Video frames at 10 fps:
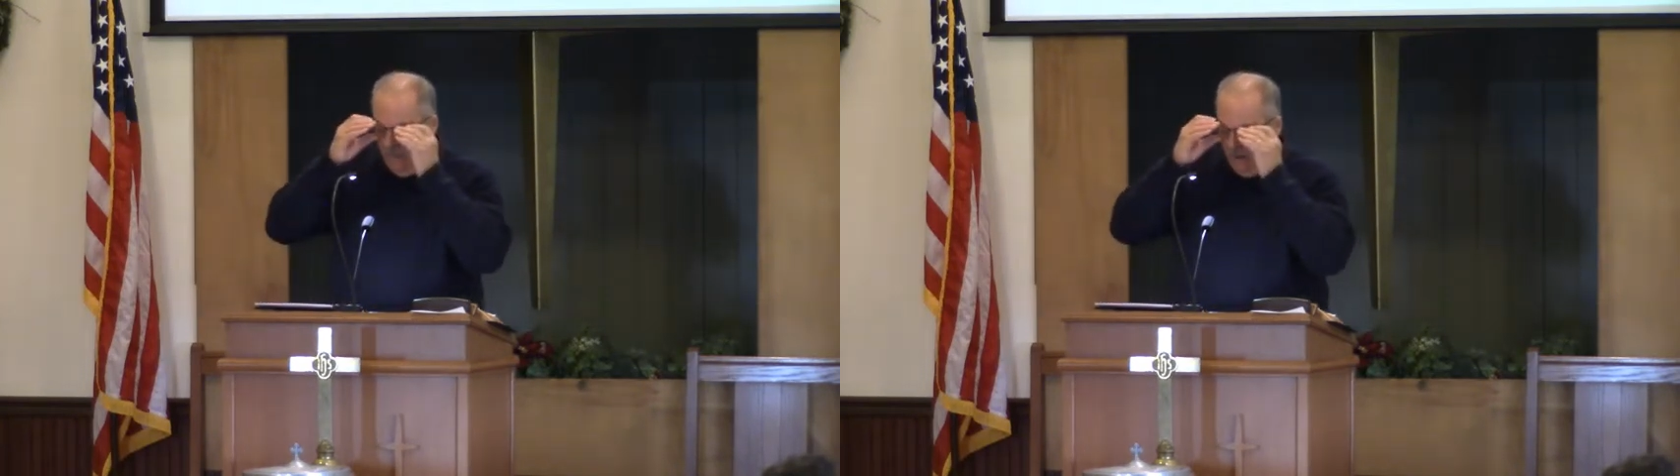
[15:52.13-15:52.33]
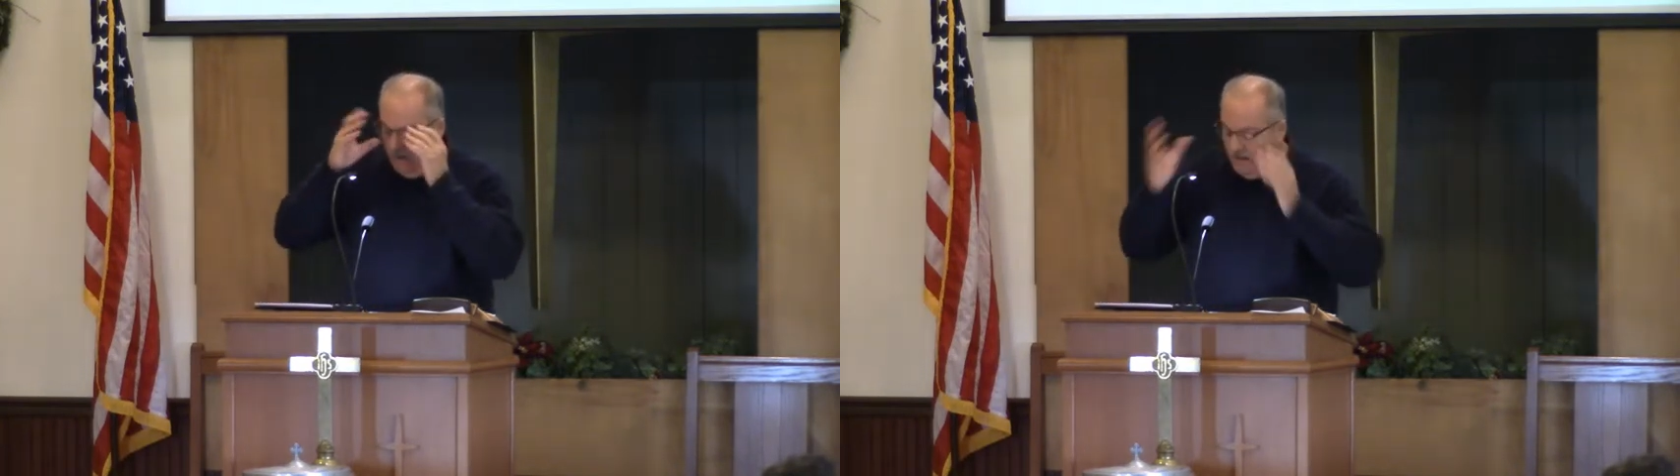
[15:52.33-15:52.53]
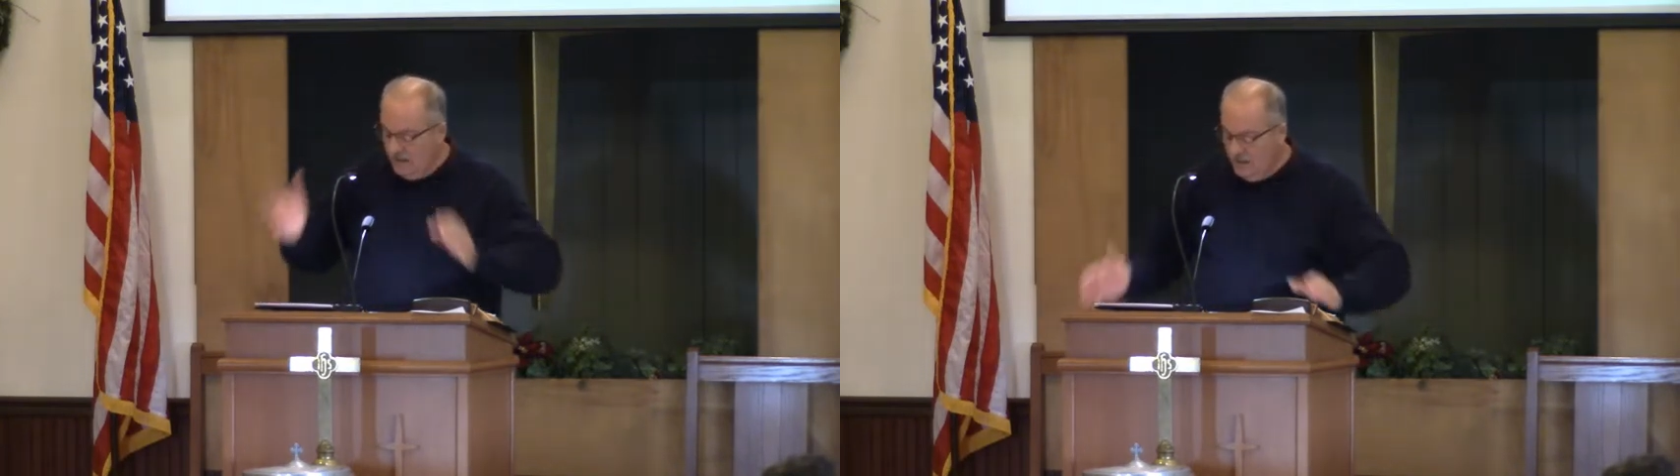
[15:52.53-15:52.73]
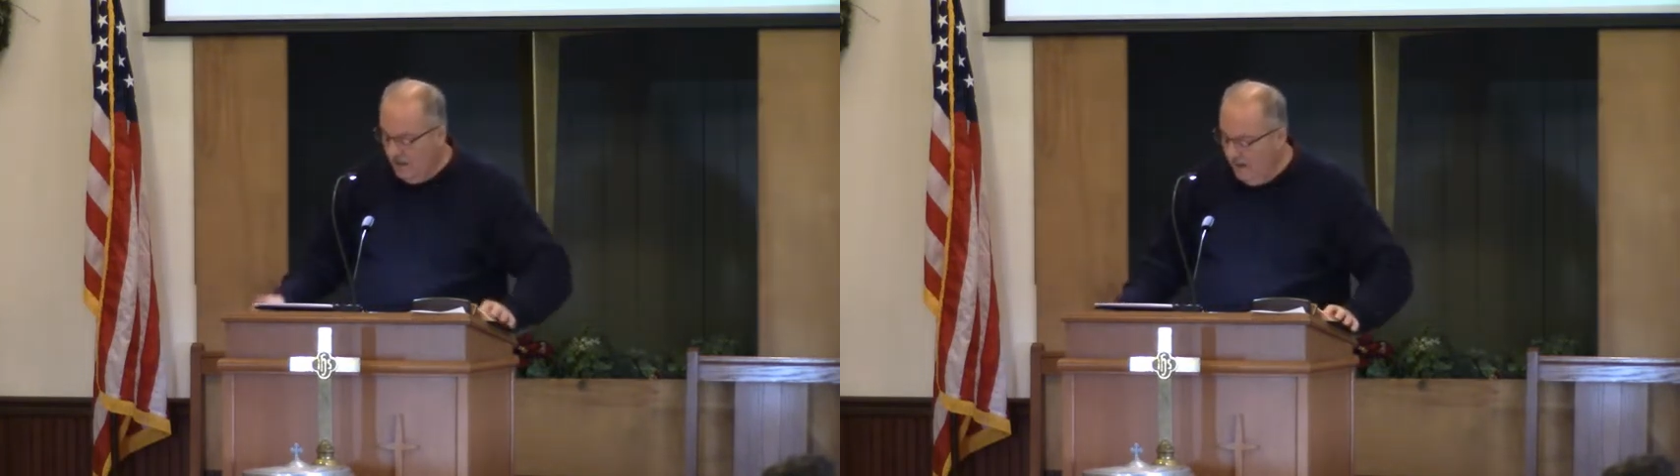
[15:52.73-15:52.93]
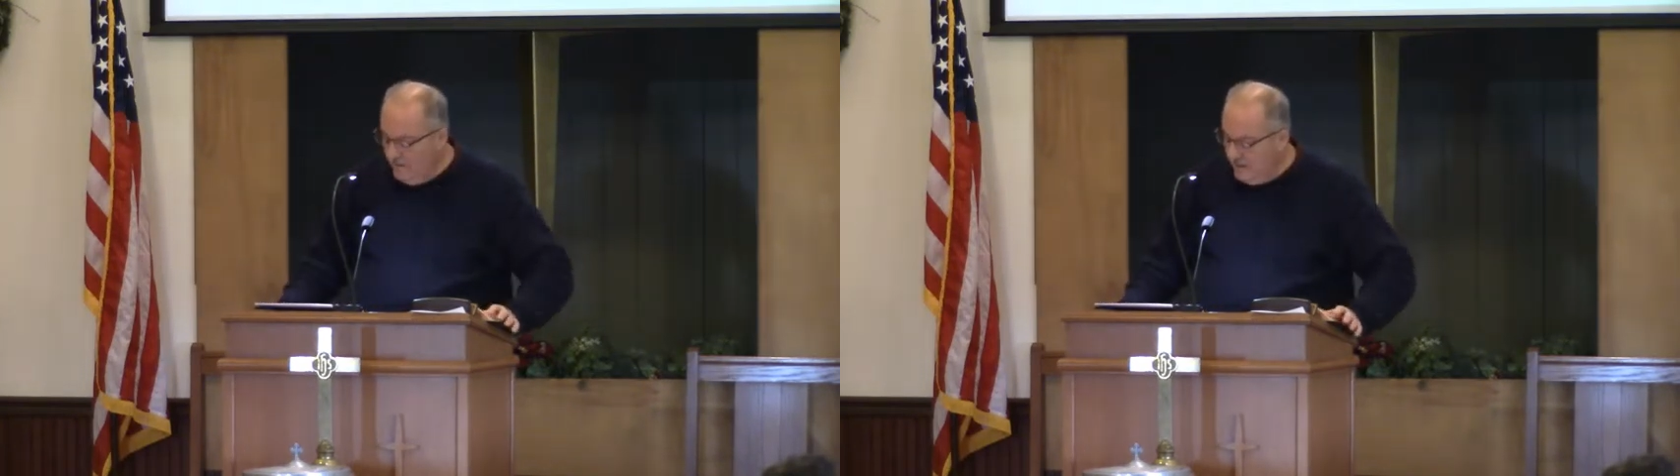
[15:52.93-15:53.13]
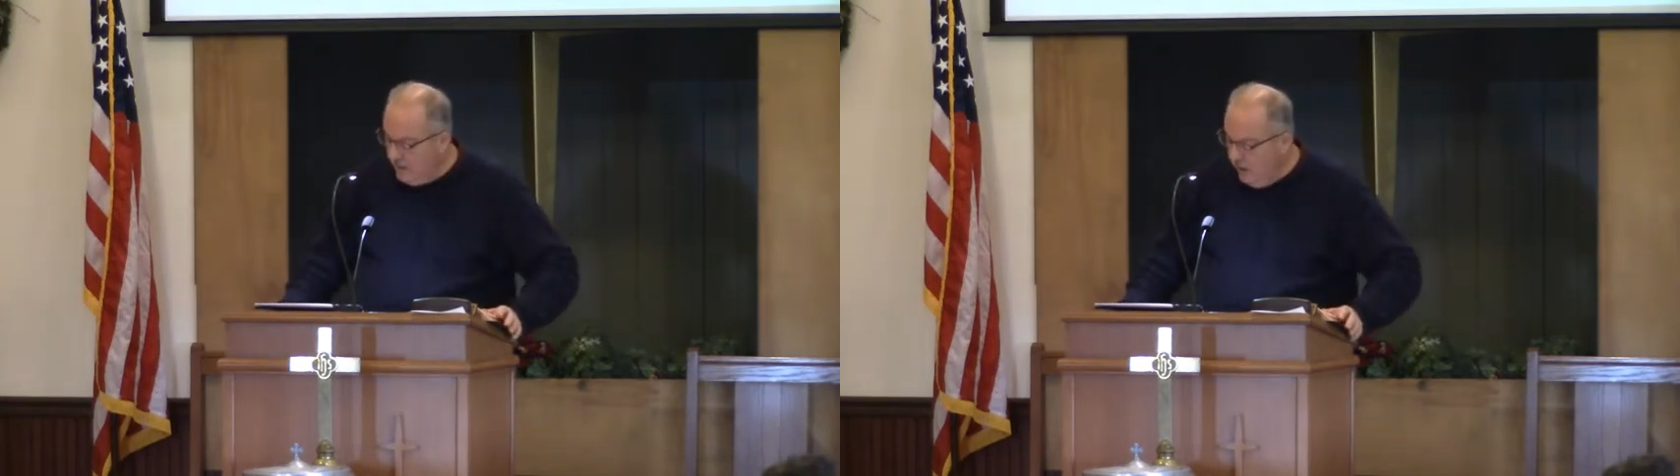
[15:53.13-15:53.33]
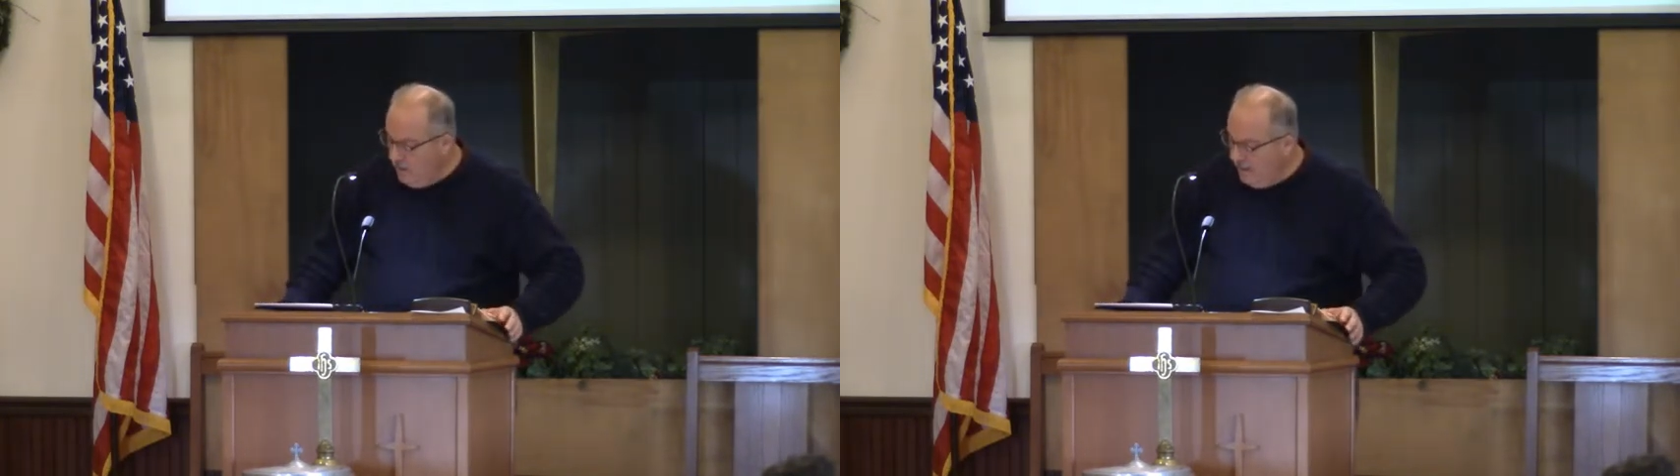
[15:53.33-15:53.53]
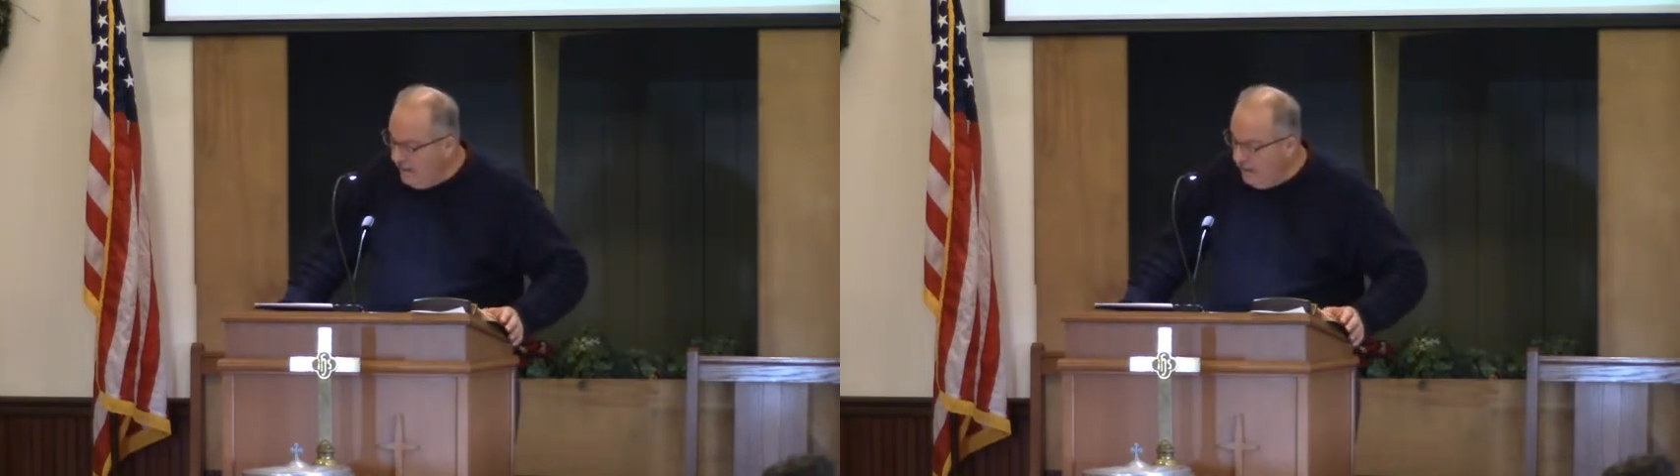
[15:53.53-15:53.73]
Jesus loves his
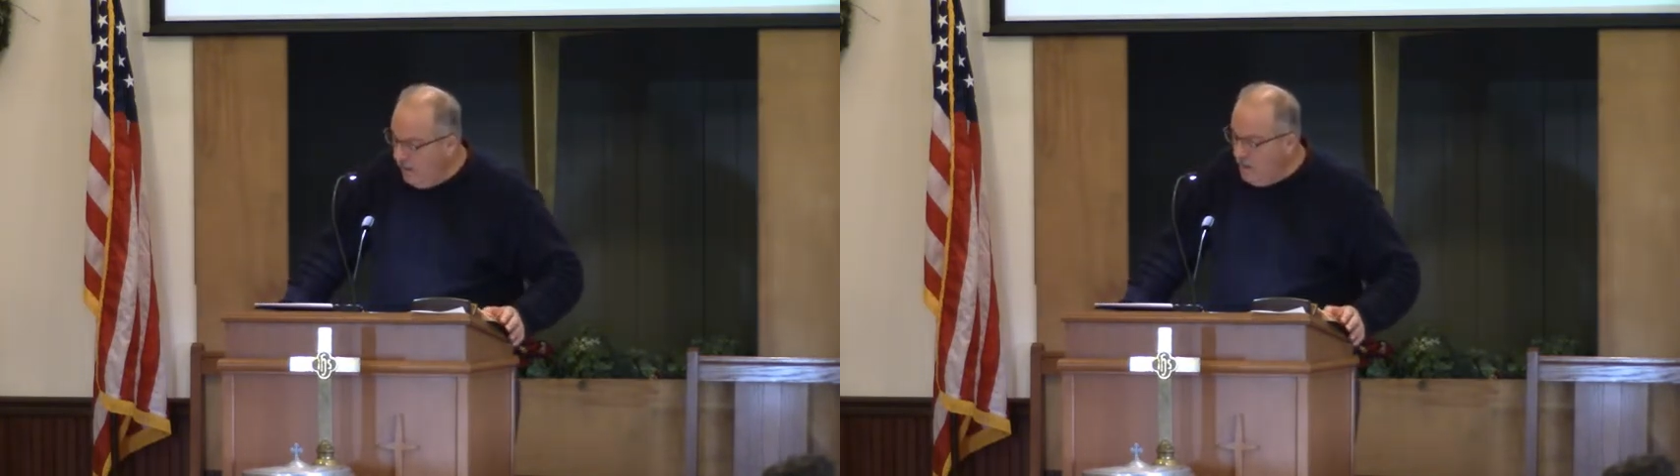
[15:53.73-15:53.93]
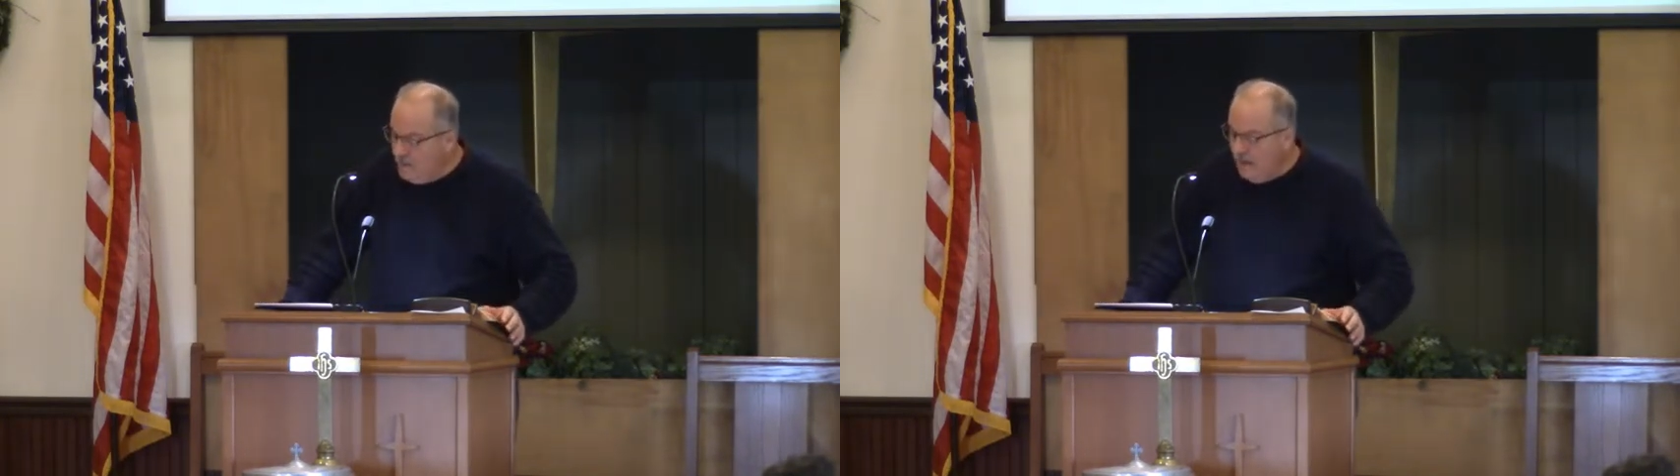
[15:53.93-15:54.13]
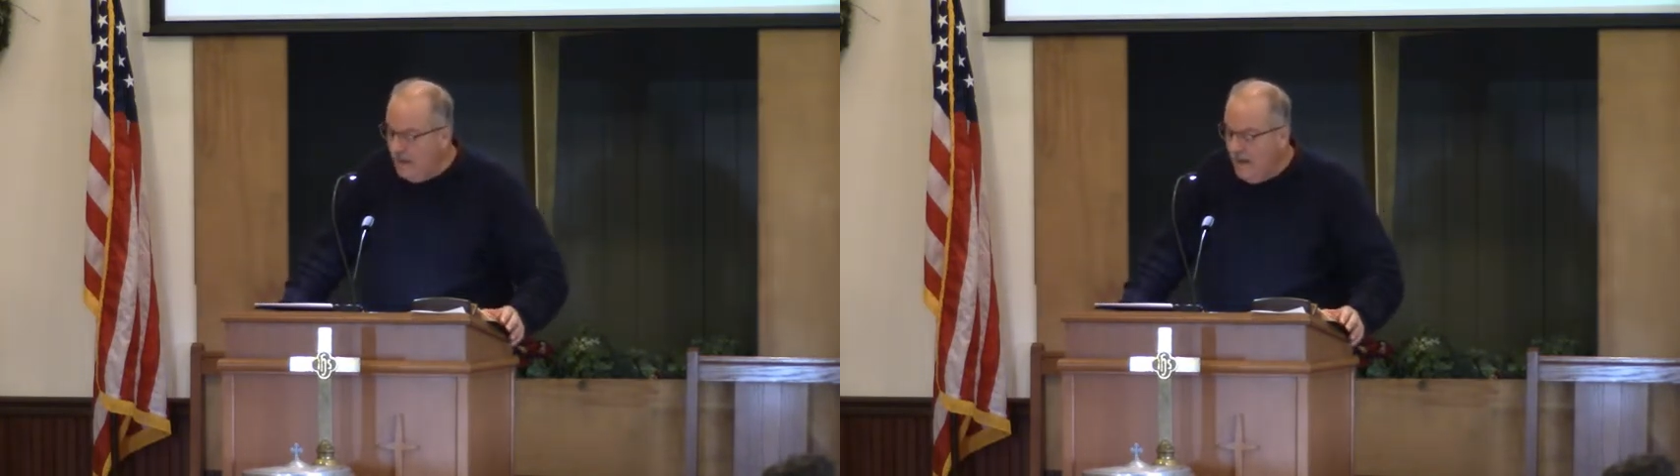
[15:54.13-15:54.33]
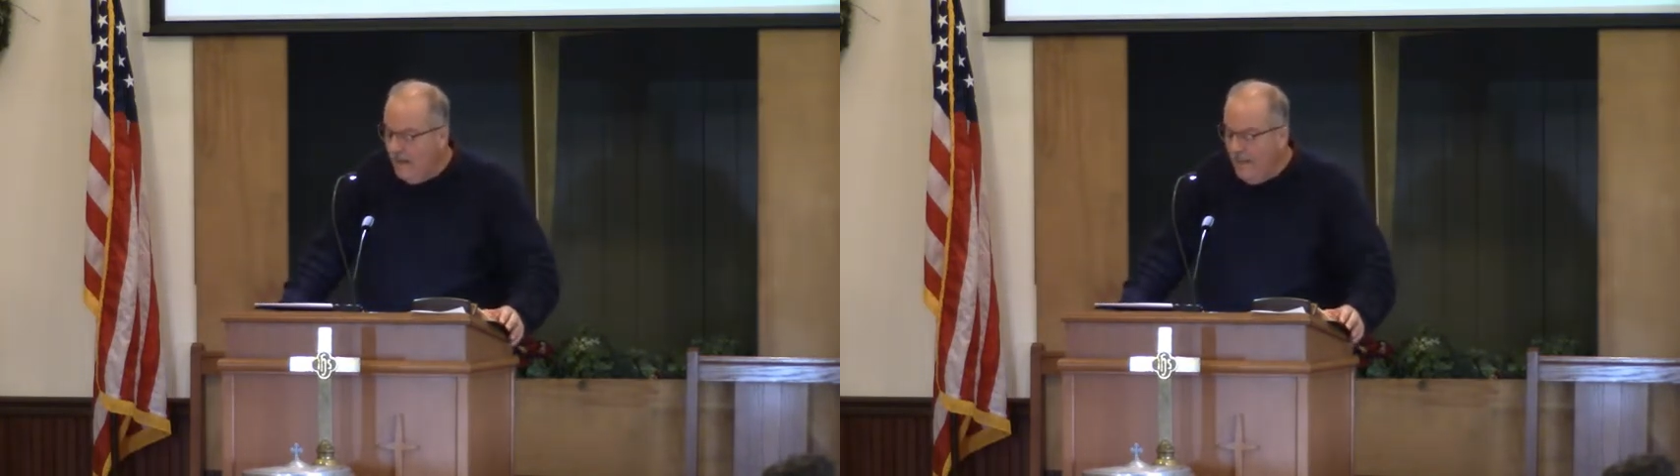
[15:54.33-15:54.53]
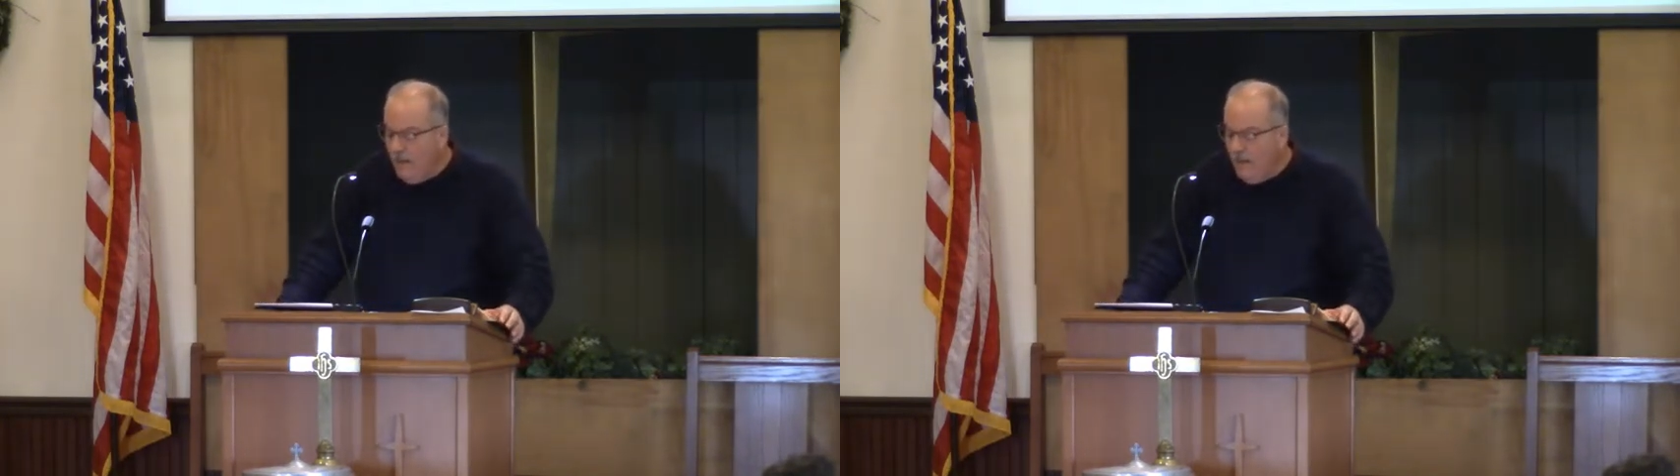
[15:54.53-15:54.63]
own. He knows that they